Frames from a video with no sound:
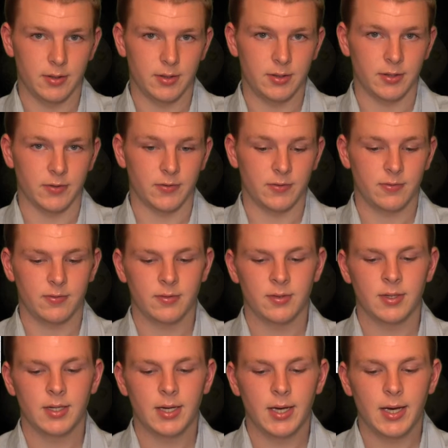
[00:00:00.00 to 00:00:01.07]
us.
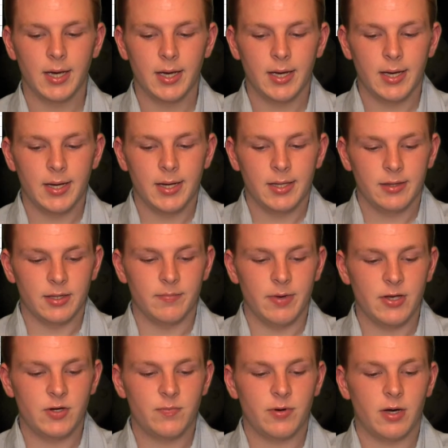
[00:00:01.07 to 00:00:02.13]
The
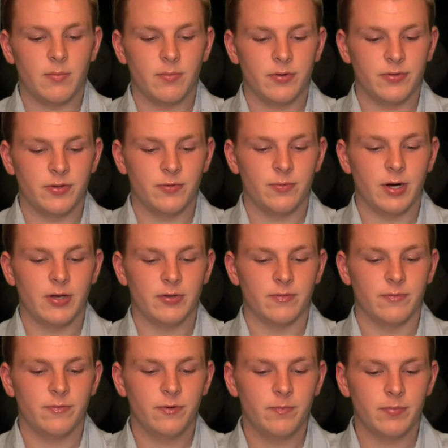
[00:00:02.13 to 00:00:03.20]
major problem with this rise in
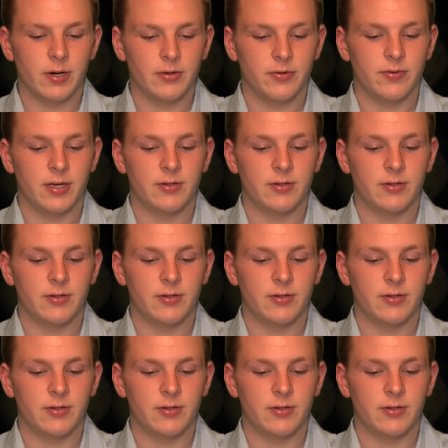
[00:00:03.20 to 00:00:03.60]
food prices is